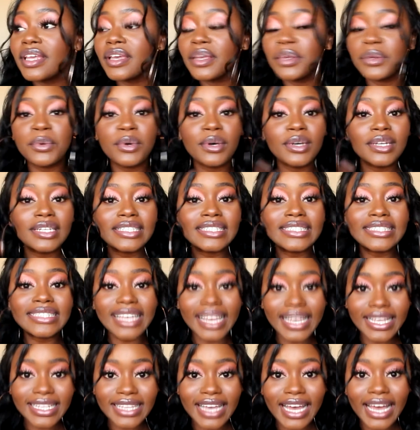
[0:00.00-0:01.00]
that you were going to
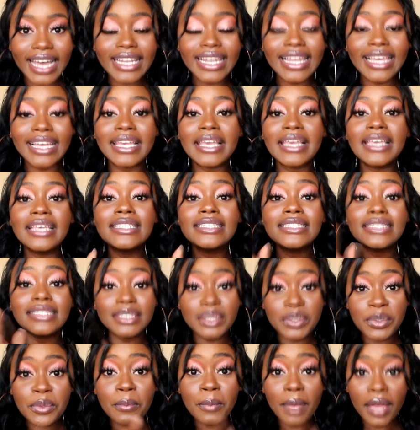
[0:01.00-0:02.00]
say that. Like he
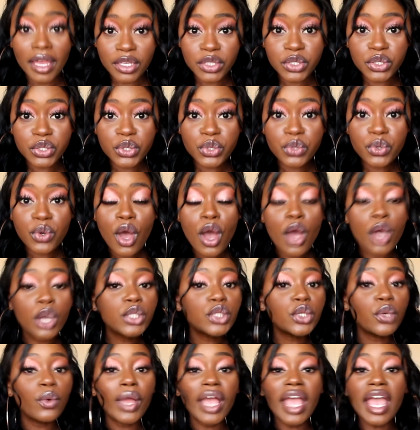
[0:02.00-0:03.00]
still made you
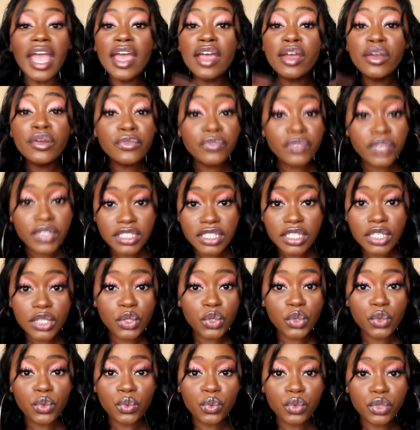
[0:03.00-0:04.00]
knowing
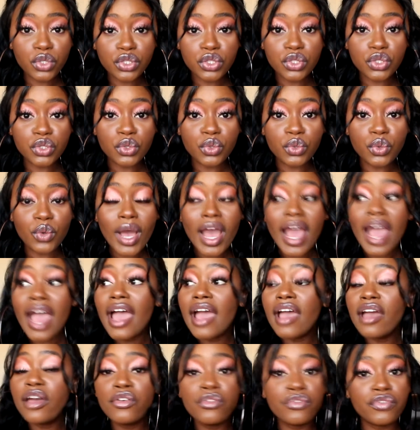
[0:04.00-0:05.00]
everything you would do
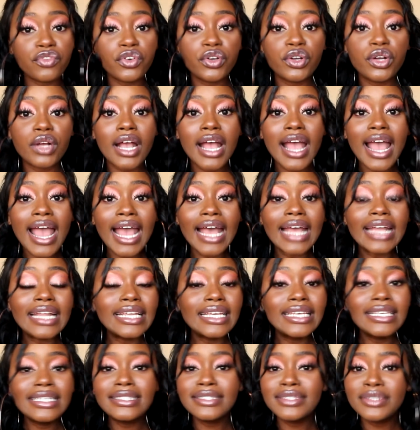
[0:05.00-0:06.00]
ever. And
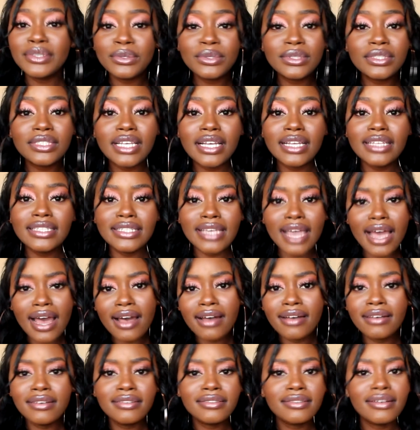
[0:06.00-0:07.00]
he still said,
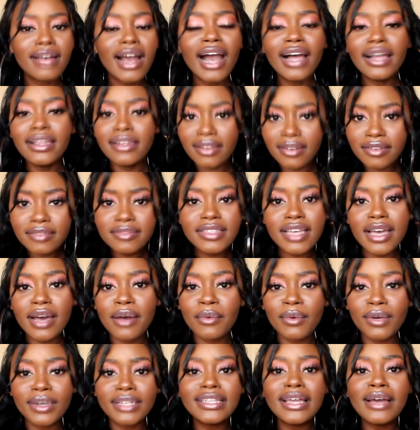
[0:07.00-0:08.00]
yeah, I love
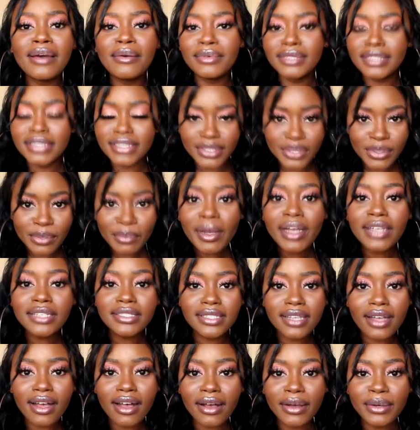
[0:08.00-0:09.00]
that one. That one's still my
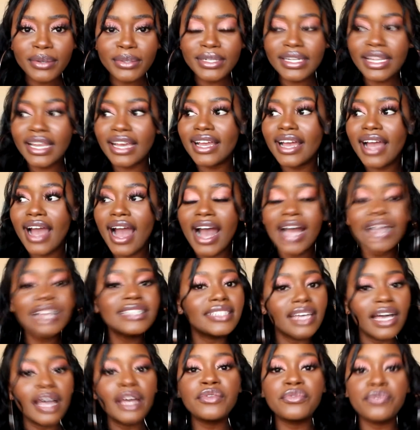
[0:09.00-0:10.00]
child. Like
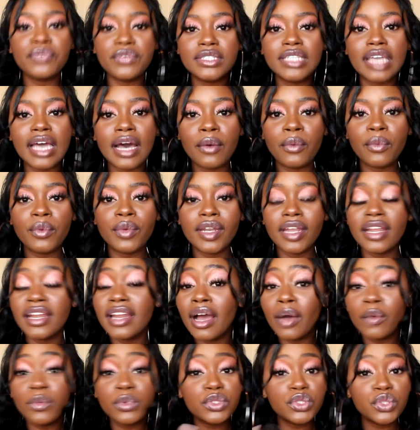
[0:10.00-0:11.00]
I died for that one
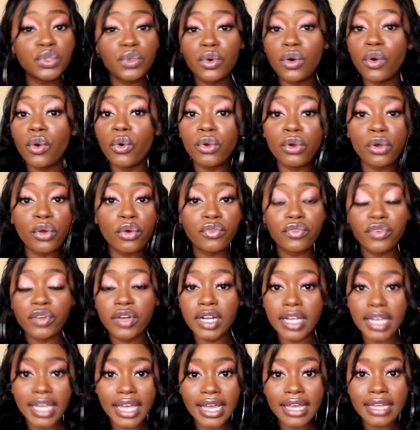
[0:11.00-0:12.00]
and I would do it all over
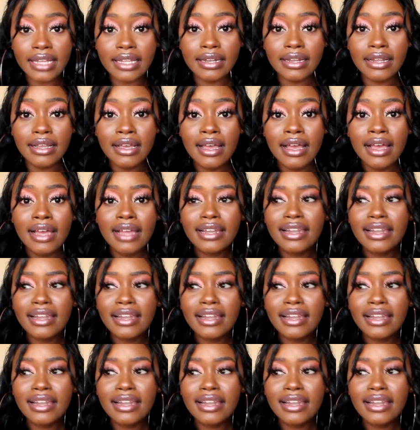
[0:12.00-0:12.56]
again.